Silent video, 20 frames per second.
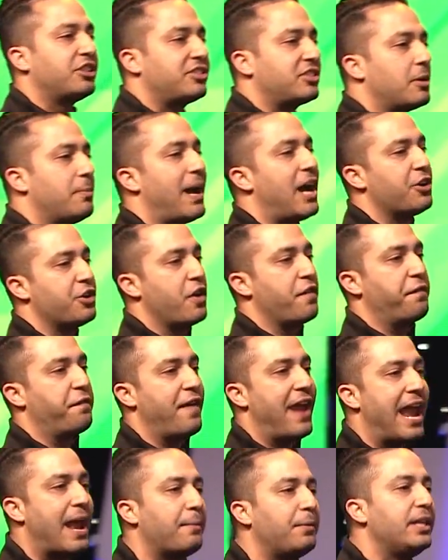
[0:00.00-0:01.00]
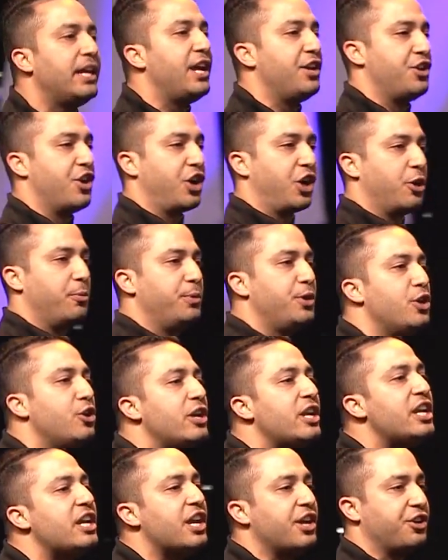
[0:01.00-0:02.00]
just about your family and your
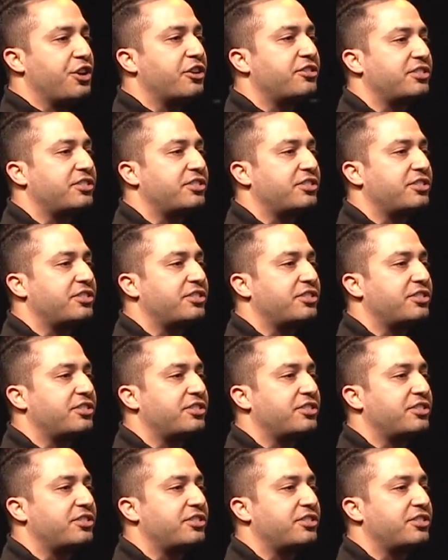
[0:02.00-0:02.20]
community and